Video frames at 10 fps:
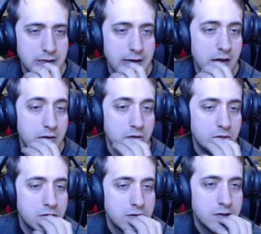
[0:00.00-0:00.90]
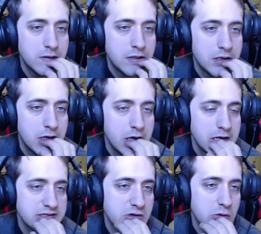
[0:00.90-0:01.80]
Neato.
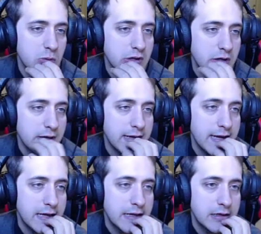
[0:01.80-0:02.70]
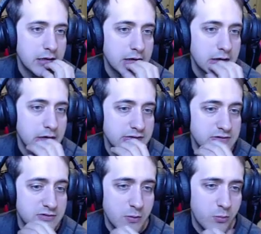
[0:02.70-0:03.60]
So what could I get?
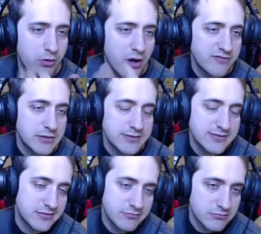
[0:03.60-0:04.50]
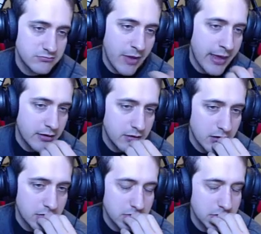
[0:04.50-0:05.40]
Double province. Meh,
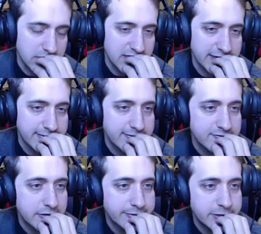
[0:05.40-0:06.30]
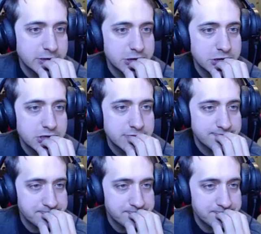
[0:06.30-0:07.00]
I don't really like that very much.